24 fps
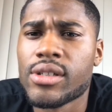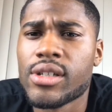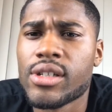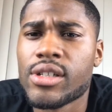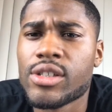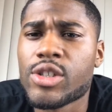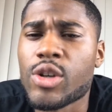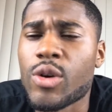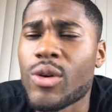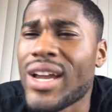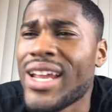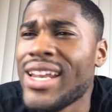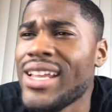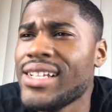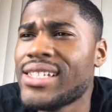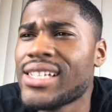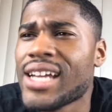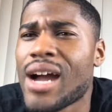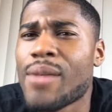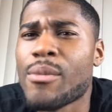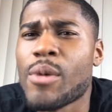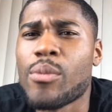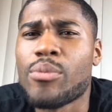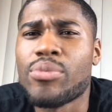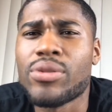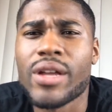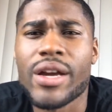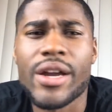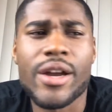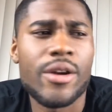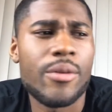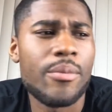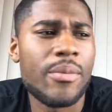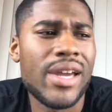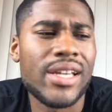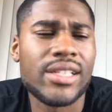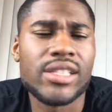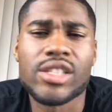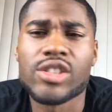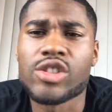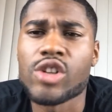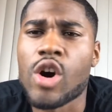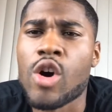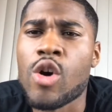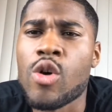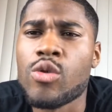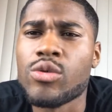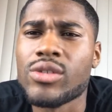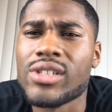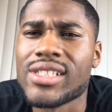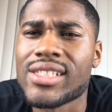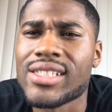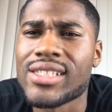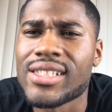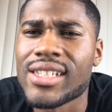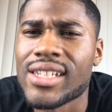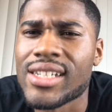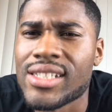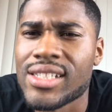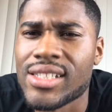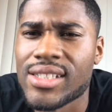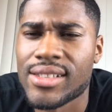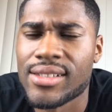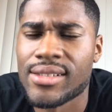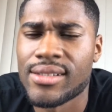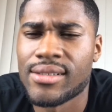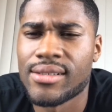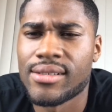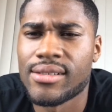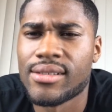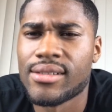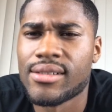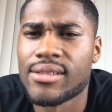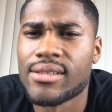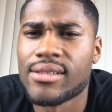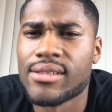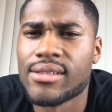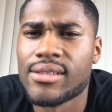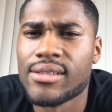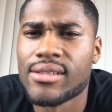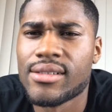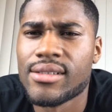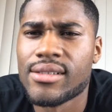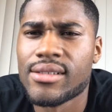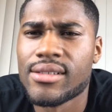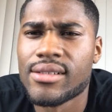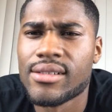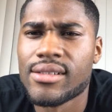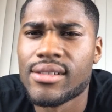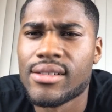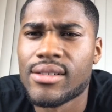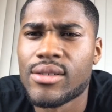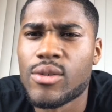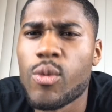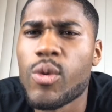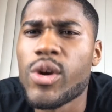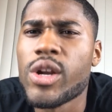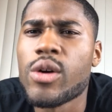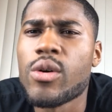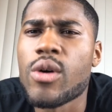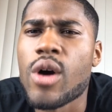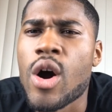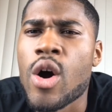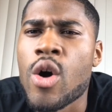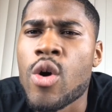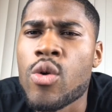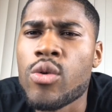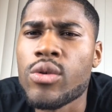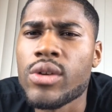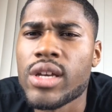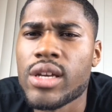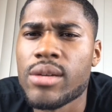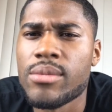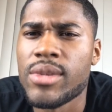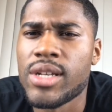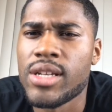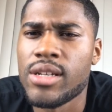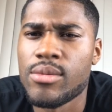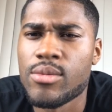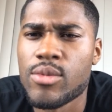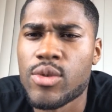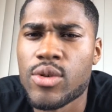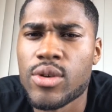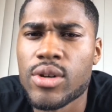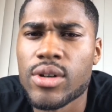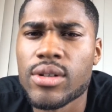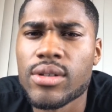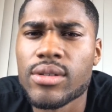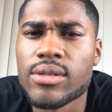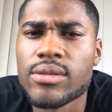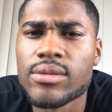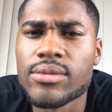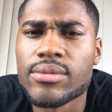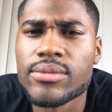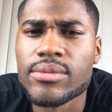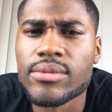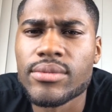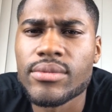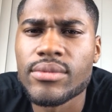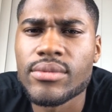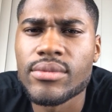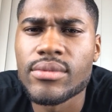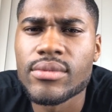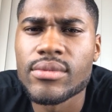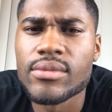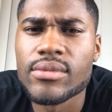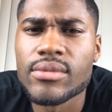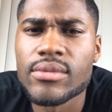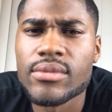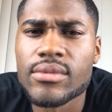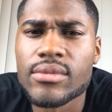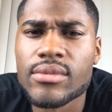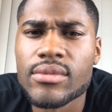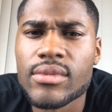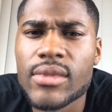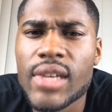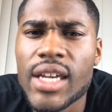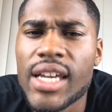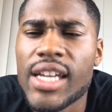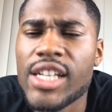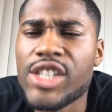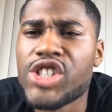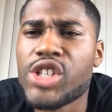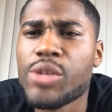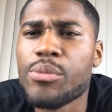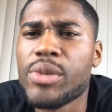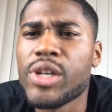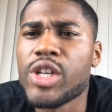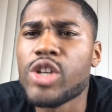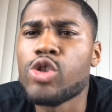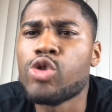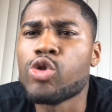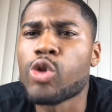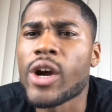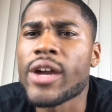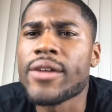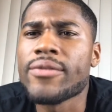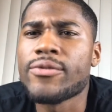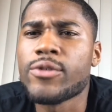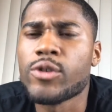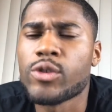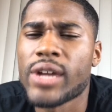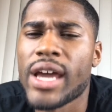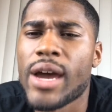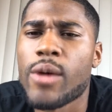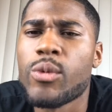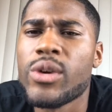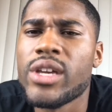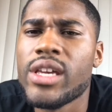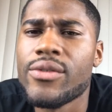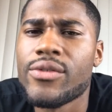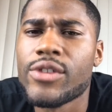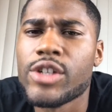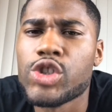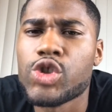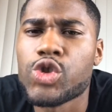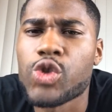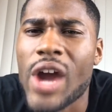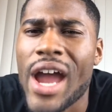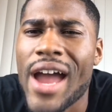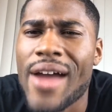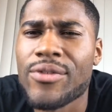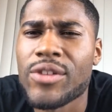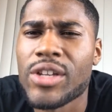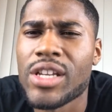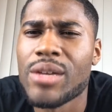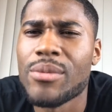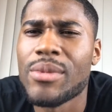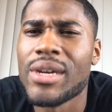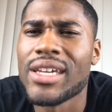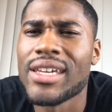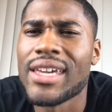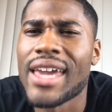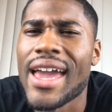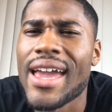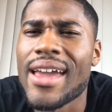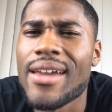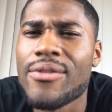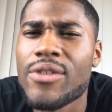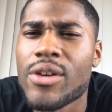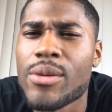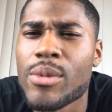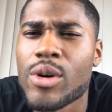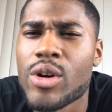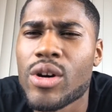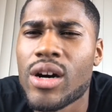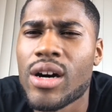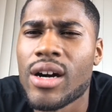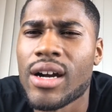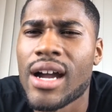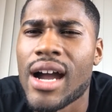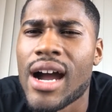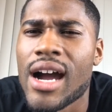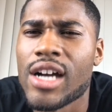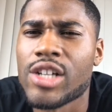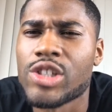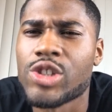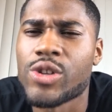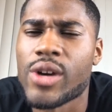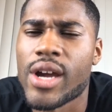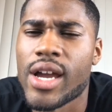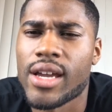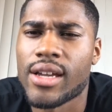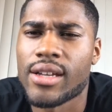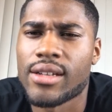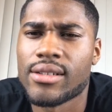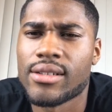So anytime a player makes his own decision, we don't own him anymore. He should be grateful that we even drafted him and gave him a contract.